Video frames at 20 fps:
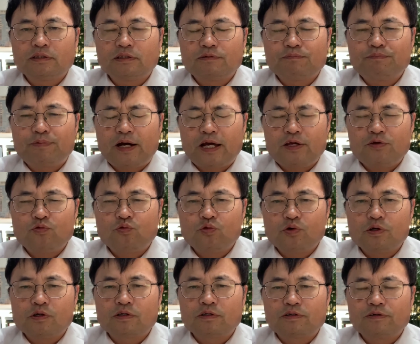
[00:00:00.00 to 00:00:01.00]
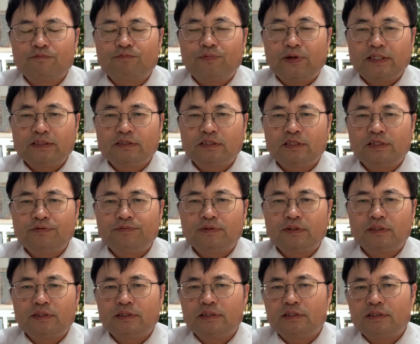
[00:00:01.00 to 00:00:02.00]
firework
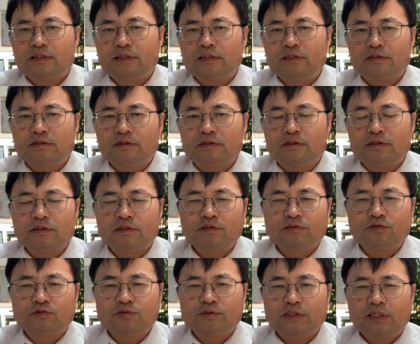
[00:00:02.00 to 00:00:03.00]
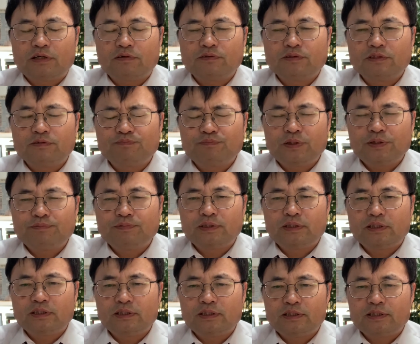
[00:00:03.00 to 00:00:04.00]
festival in
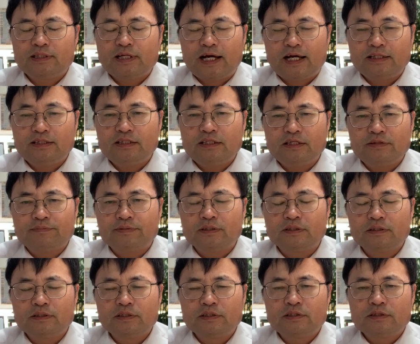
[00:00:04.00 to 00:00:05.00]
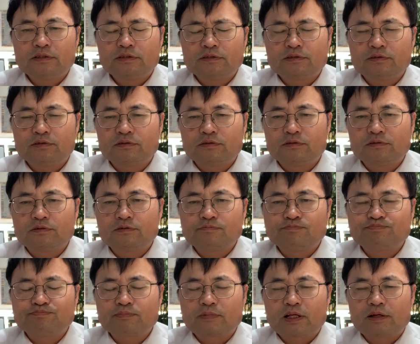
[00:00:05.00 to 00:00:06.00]
2015 in Han River. So
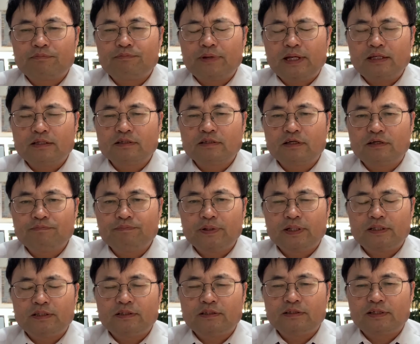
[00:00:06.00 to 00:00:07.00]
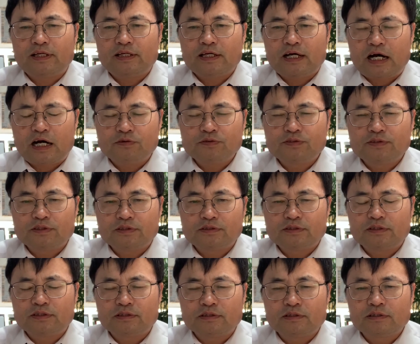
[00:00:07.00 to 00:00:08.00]
main company, they
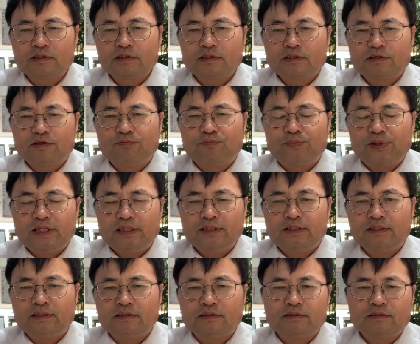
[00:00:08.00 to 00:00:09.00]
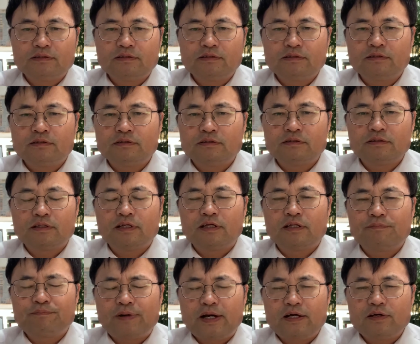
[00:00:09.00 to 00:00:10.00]
outsourced building
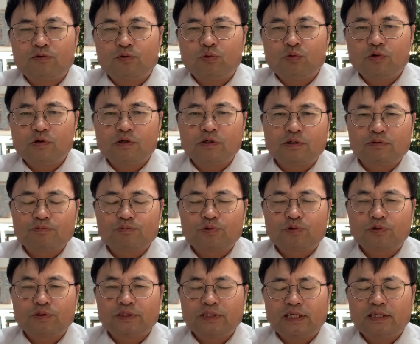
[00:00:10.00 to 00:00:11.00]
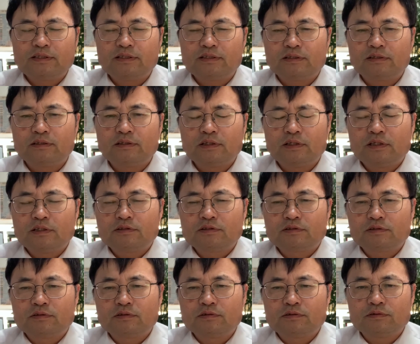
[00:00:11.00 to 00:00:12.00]
the firework process.
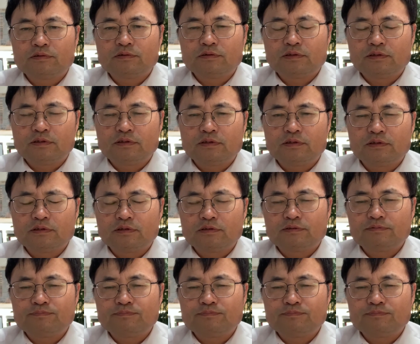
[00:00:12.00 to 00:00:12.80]
So the